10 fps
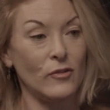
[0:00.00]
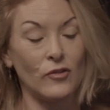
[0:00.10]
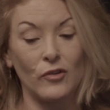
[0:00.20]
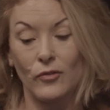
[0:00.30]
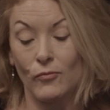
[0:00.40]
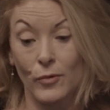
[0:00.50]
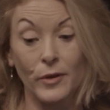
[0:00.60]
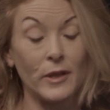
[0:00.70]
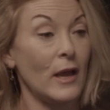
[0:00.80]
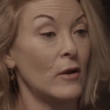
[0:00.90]
has just
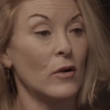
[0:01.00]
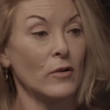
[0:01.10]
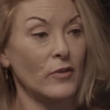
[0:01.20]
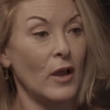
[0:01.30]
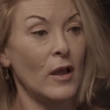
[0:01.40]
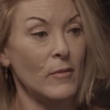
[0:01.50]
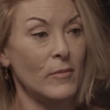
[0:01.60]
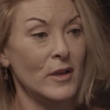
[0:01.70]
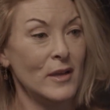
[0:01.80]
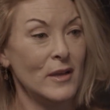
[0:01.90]
really had a hard
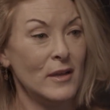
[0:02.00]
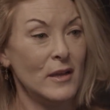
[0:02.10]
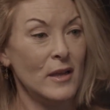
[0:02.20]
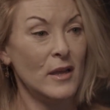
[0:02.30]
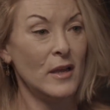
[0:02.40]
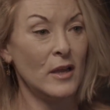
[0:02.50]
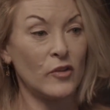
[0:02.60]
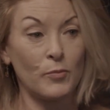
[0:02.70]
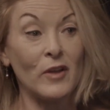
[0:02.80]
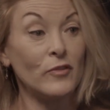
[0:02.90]
time
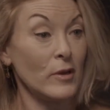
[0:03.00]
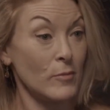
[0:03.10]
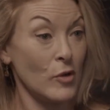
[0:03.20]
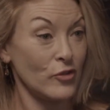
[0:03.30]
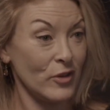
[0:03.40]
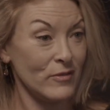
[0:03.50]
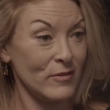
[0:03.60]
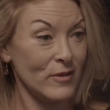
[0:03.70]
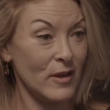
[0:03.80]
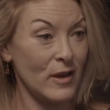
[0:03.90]
expressing emotion,
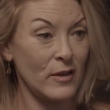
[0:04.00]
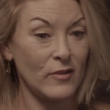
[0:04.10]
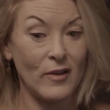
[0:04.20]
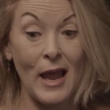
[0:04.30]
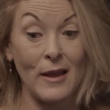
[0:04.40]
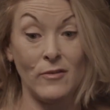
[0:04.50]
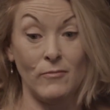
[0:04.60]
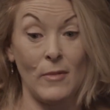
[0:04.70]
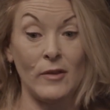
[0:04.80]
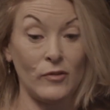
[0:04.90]
and has had,
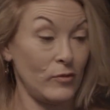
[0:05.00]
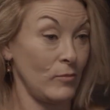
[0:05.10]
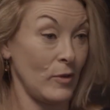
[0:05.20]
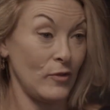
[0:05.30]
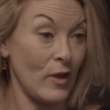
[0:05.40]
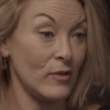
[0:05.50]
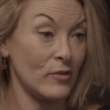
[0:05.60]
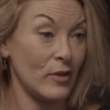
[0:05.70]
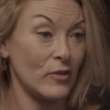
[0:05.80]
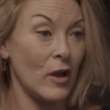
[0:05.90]
as he
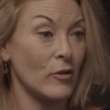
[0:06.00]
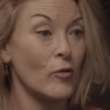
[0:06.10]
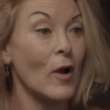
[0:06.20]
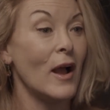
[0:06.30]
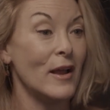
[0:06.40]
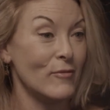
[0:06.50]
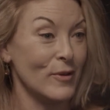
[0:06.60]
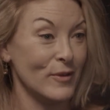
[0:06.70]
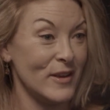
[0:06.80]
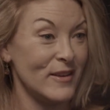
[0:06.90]
says, has not cried
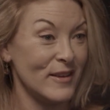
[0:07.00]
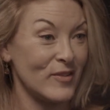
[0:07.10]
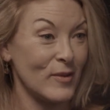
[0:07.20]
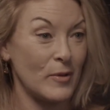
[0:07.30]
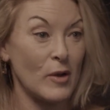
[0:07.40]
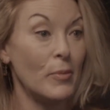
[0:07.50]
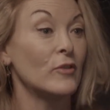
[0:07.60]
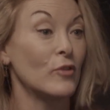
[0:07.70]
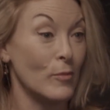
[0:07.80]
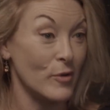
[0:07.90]
really, except in a
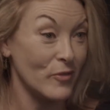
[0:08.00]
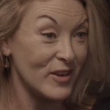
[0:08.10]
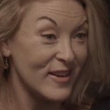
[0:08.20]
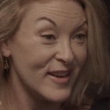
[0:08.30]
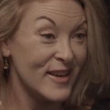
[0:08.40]
Pixar movie.